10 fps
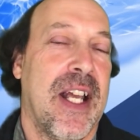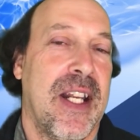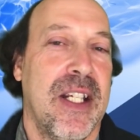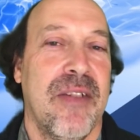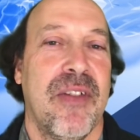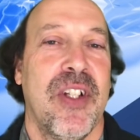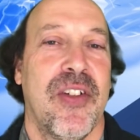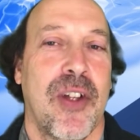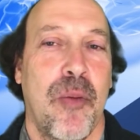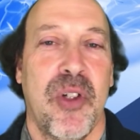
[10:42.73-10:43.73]
any of these
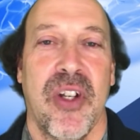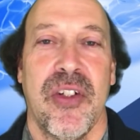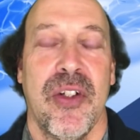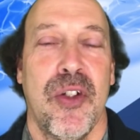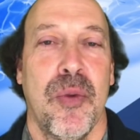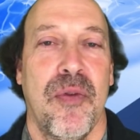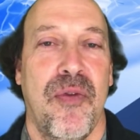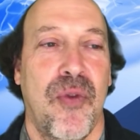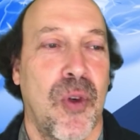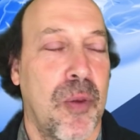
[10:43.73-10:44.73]
subjects into a
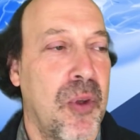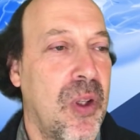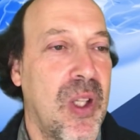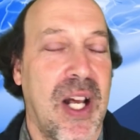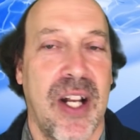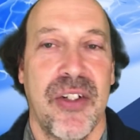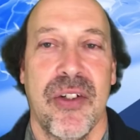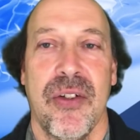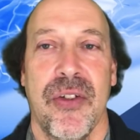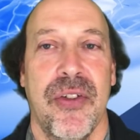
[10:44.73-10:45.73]
formal
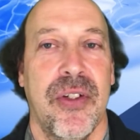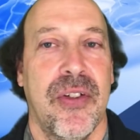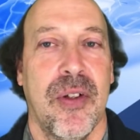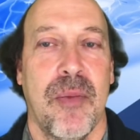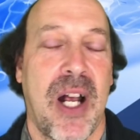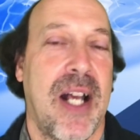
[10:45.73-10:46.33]
logical system,